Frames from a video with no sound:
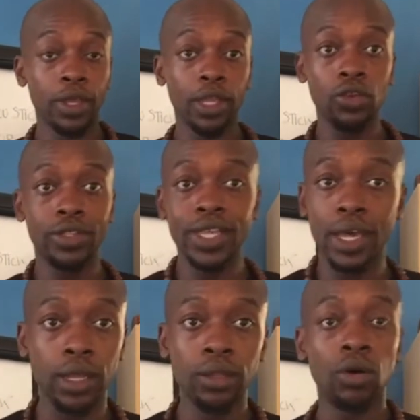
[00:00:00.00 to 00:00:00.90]
in your
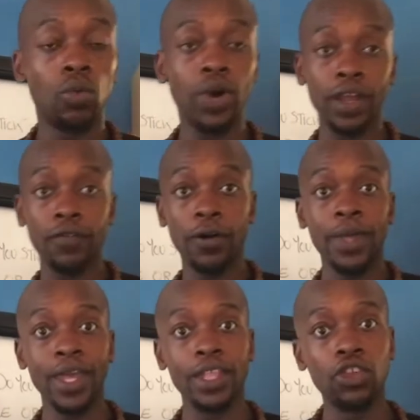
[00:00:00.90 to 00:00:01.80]
town or
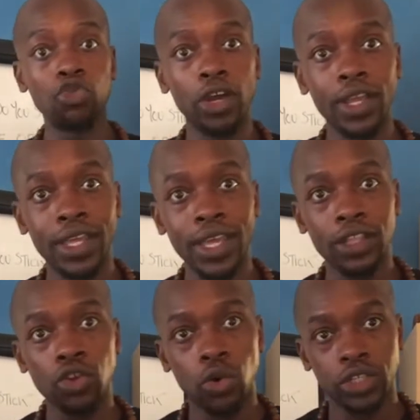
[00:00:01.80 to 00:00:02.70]
whatever, and trying to
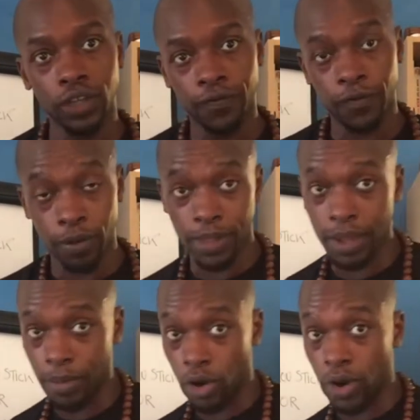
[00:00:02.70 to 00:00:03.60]
get coaching from
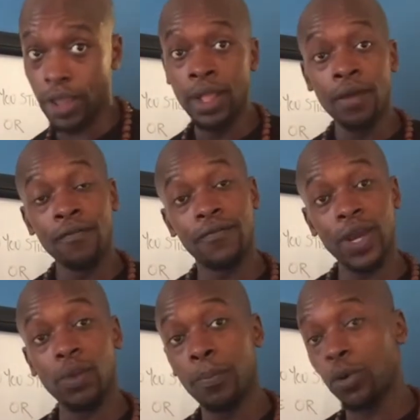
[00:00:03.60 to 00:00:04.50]
them, all right?
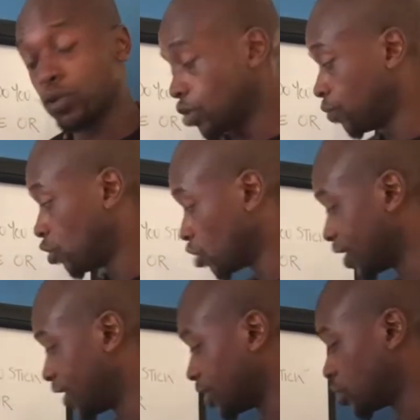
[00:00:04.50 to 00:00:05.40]
Very important,
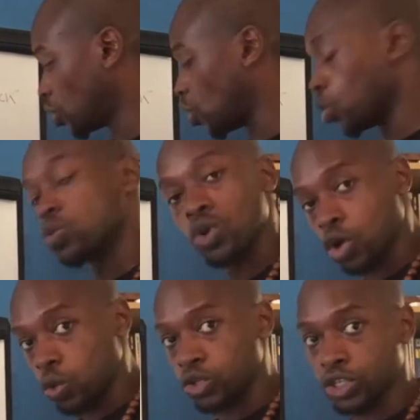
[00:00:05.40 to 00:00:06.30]
get a
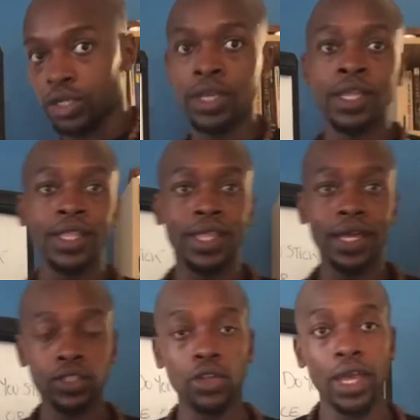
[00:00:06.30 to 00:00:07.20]
coach.
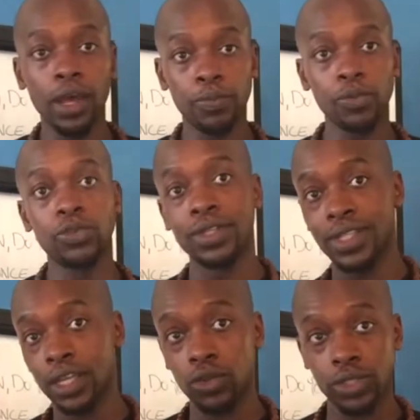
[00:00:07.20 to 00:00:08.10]
That's going to help you to
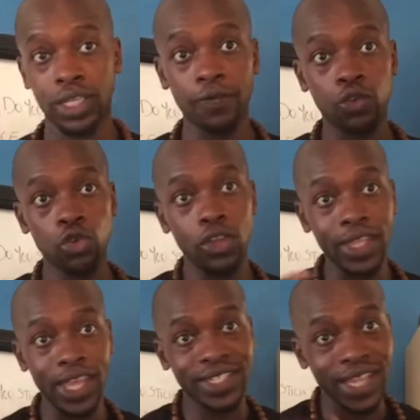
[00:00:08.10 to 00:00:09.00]
take yourself to the
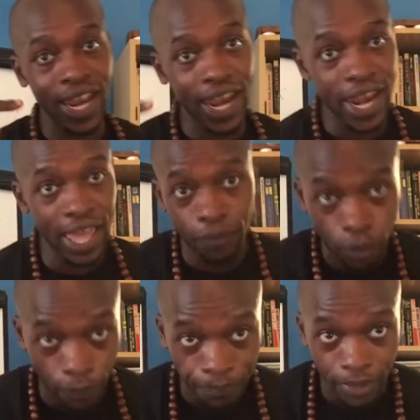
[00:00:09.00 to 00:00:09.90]
next
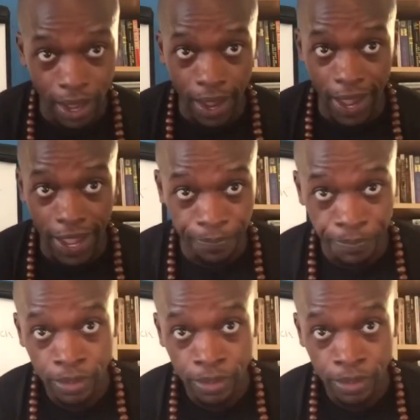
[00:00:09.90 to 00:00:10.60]
level, all right?